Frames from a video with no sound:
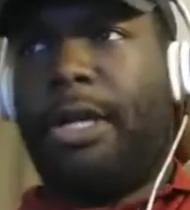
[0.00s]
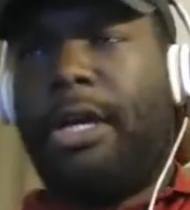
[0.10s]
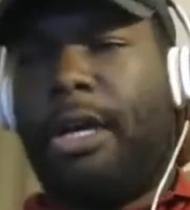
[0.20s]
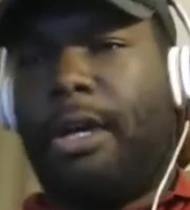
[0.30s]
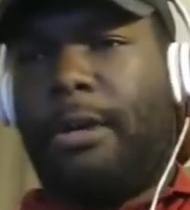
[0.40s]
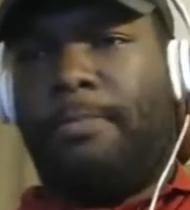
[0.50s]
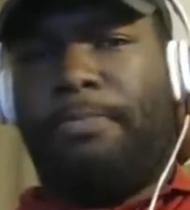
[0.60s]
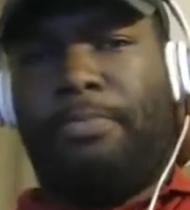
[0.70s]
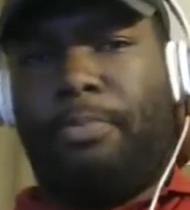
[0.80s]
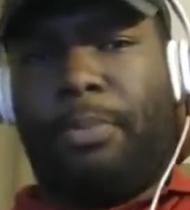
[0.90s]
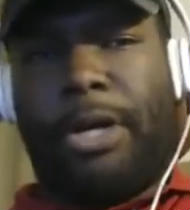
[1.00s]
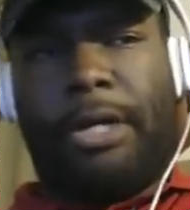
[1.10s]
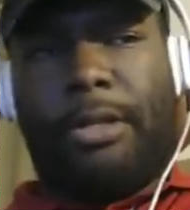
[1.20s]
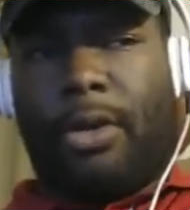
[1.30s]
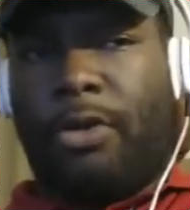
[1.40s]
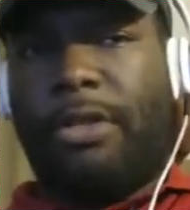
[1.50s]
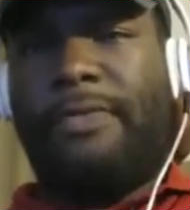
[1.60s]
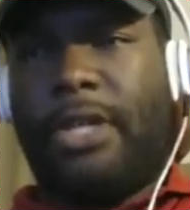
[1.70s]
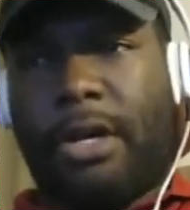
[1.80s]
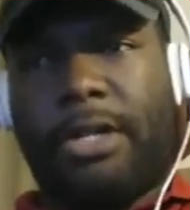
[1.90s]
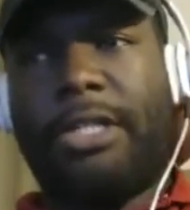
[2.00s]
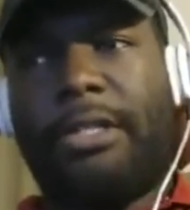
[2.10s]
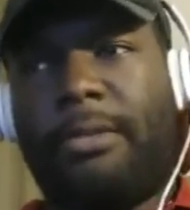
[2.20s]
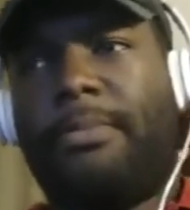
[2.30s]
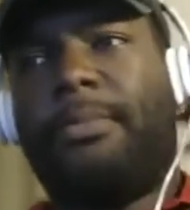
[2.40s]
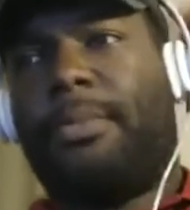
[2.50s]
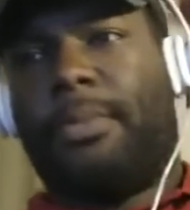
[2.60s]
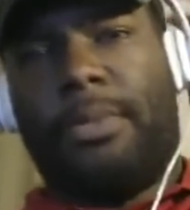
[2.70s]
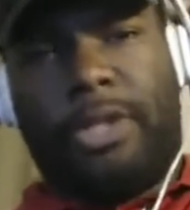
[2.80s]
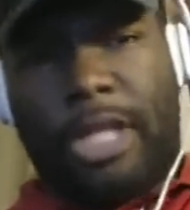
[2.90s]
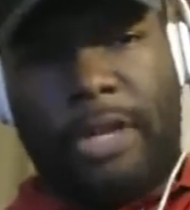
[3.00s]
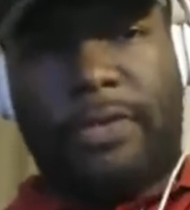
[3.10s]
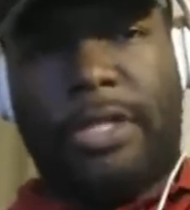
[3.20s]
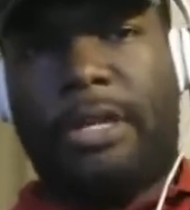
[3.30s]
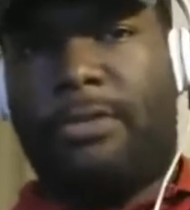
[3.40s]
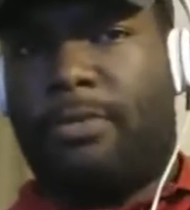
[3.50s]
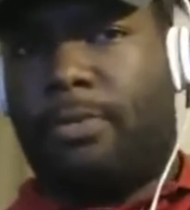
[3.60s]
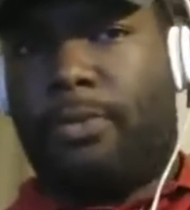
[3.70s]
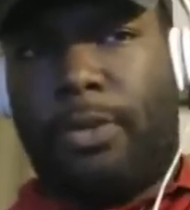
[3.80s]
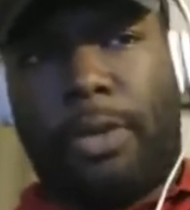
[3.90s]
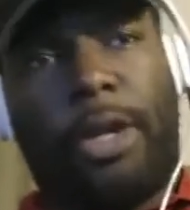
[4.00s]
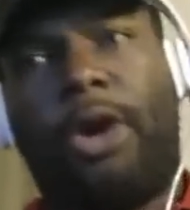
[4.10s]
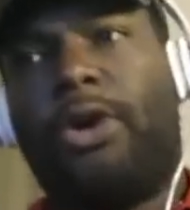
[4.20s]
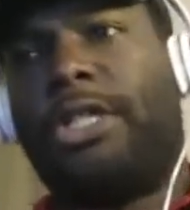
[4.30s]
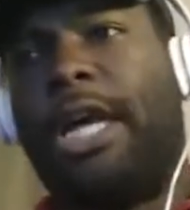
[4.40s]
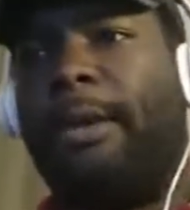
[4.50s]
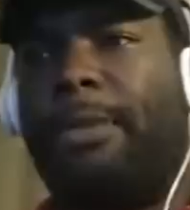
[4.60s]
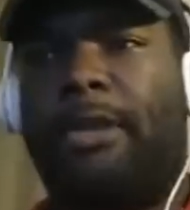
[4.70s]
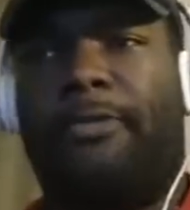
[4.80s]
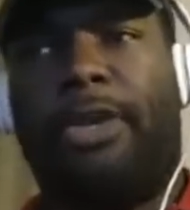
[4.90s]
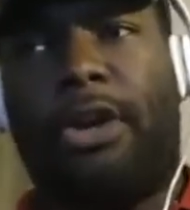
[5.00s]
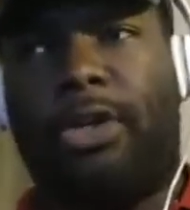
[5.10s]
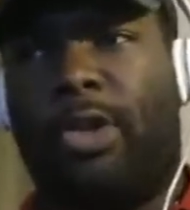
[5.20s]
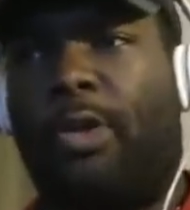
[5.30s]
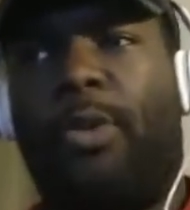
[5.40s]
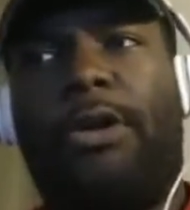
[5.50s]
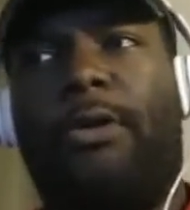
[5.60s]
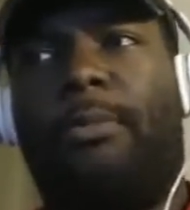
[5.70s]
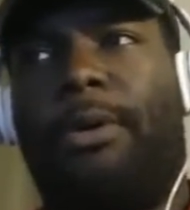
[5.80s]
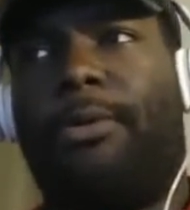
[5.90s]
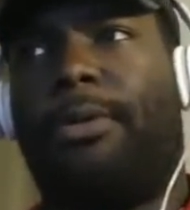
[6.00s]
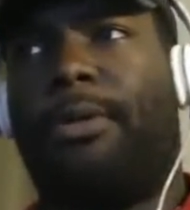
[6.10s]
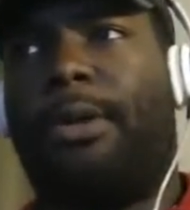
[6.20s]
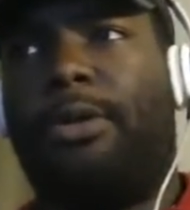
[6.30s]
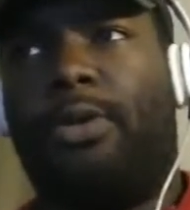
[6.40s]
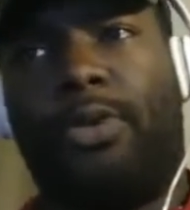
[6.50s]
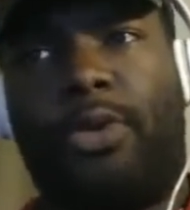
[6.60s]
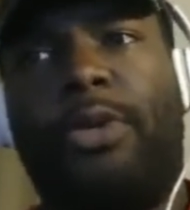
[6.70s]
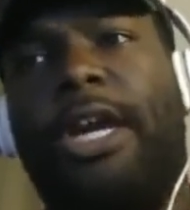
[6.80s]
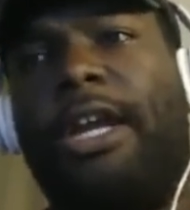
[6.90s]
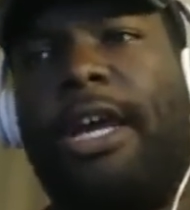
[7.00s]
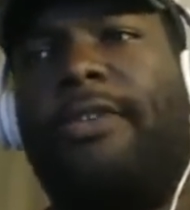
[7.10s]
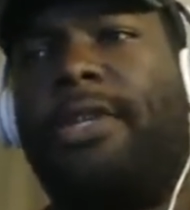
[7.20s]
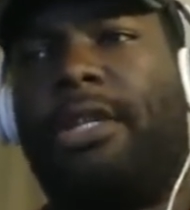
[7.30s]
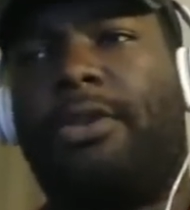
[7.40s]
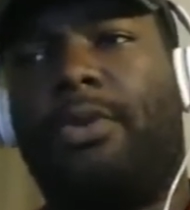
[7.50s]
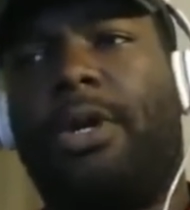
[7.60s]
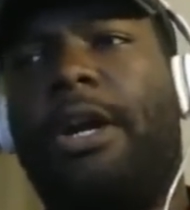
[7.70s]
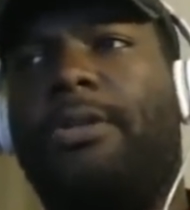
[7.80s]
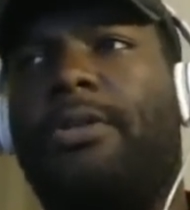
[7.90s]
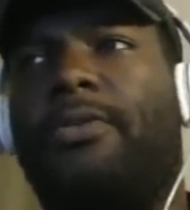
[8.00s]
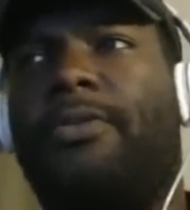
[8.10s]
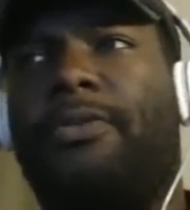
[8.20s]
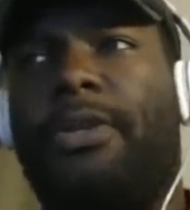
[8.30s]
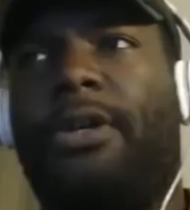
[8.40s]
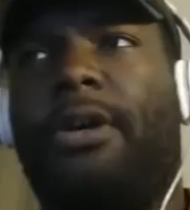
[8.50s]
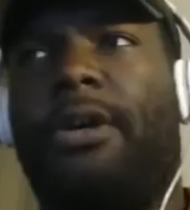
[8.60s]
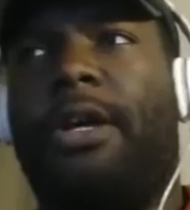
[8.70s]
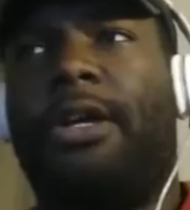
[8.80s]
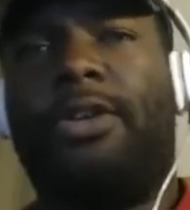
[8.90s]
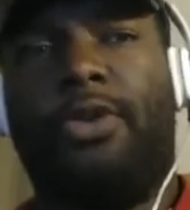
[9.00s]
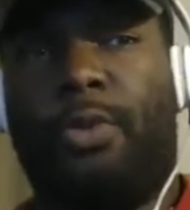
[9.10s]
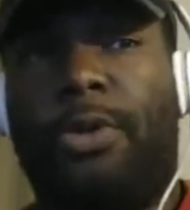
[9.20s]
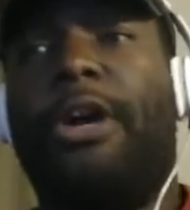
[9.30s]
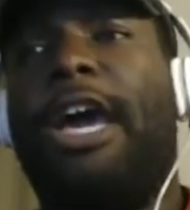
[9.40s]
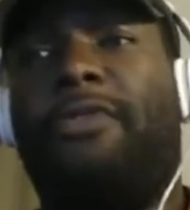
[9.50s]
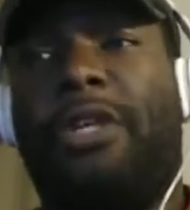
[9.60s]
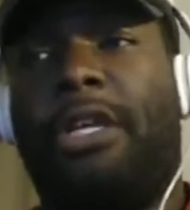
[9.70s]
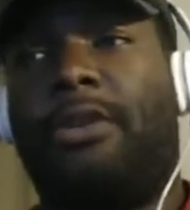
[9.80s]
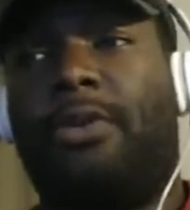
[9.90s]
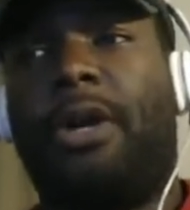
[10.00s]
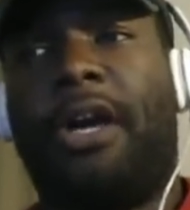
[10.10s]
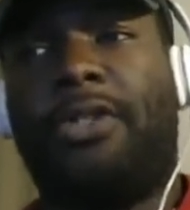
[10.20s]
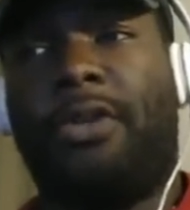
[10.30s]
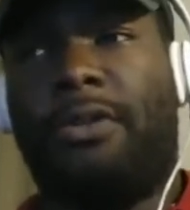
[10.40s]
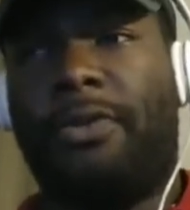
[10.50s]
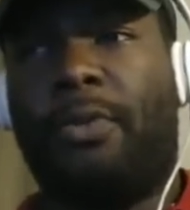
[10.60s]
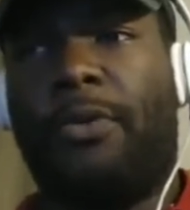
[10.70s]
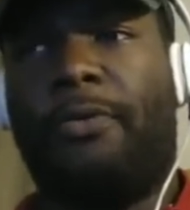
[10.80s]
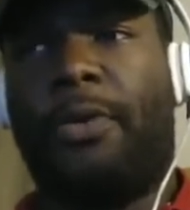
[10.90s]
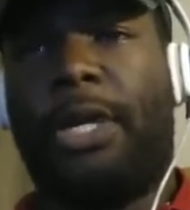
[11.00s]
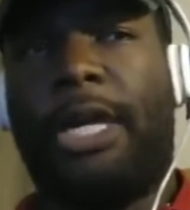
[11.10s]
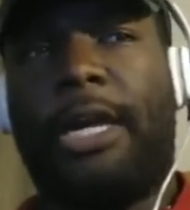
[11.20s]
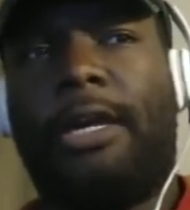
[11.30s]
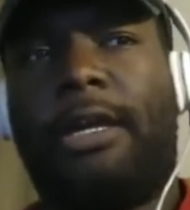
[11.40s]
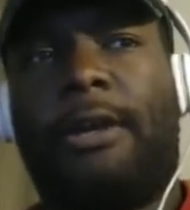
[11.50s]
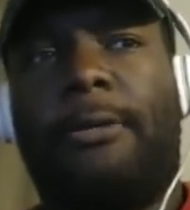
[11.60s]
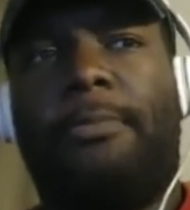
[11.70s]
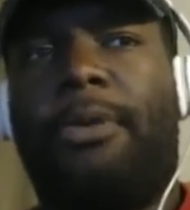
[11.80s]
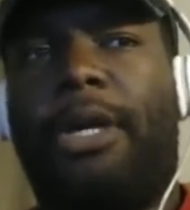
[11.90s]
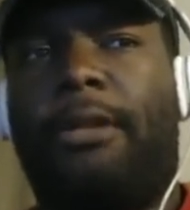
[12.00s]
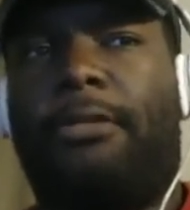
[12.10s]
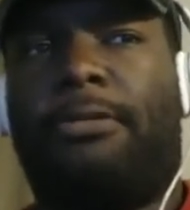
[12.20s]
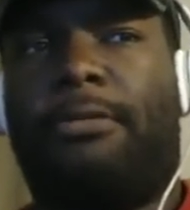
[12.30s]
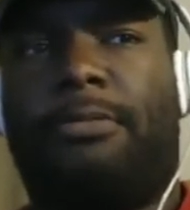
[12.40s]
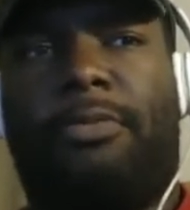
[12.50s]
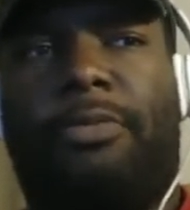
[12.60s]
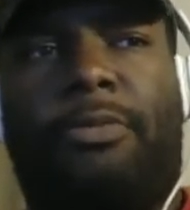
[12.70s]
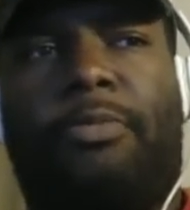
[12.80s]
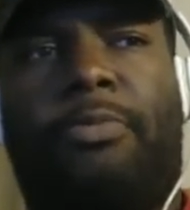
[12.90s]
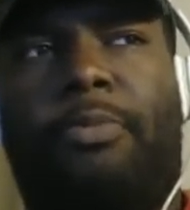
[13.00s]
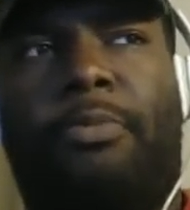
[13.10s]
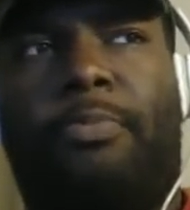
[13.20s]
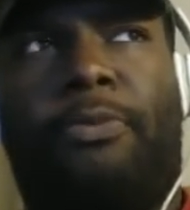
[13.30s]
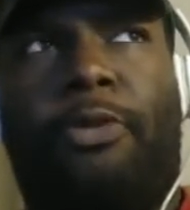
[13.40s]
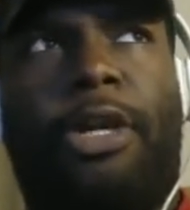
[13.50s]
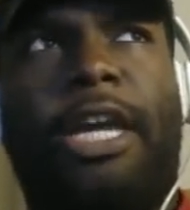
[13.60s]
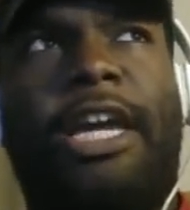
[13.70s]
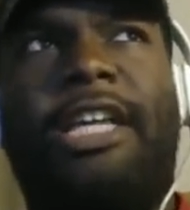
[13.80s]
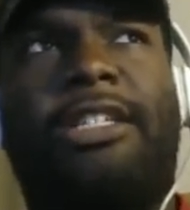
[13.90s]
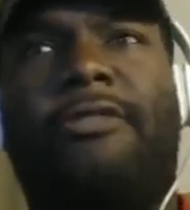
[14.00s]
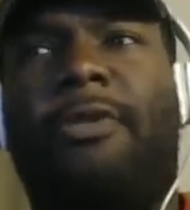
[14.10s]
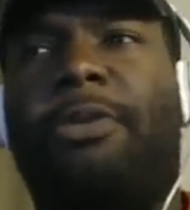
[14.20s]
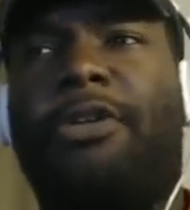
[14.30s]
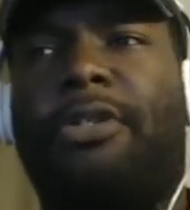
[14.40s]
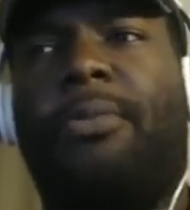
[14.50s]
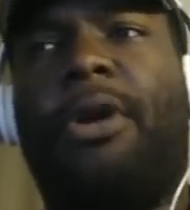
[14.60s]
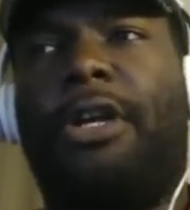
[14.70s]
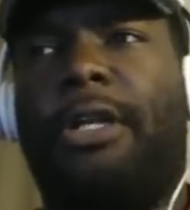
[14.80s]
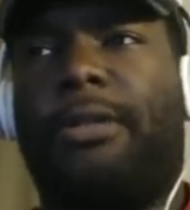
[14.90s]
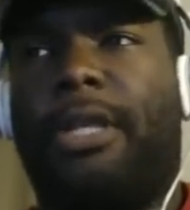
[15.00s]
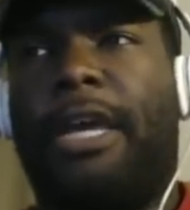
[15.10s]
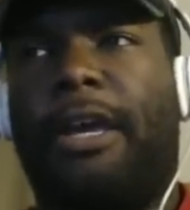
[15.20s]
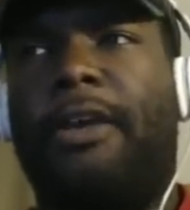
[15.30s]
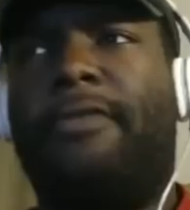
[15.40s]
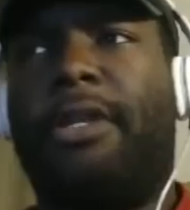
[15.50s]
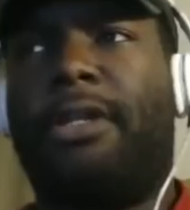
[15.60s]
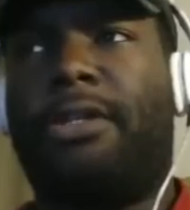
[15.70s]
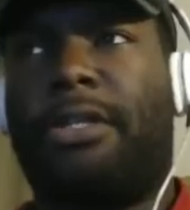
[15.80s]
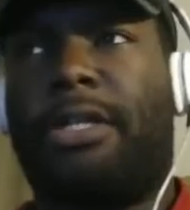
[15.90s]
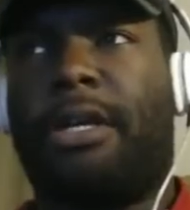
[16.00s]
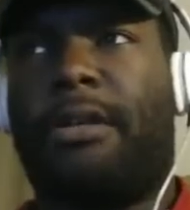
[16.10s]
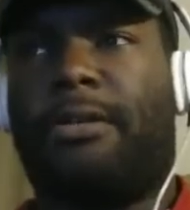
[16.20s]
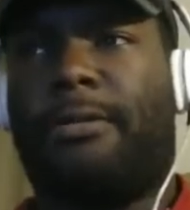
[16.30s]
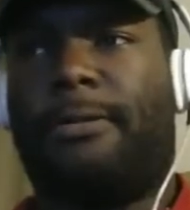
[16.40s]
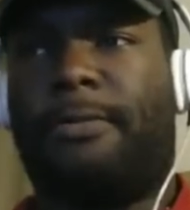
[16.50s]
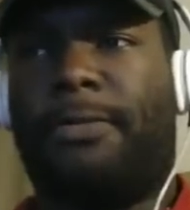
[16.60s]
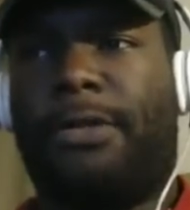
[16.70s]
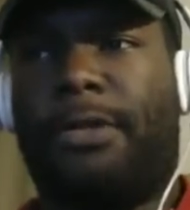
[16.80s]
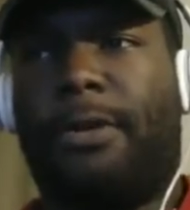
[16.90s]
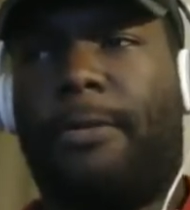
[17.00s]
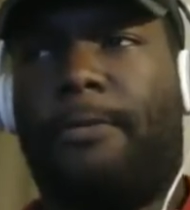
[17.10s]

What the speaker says: But on the VR tip, they've said for a long time, VR is going to work on both. You do not have to get a new console for VR. You will have to get a new console if you want 4K, but 4K hasn't even pierced the market that heavily just yet. So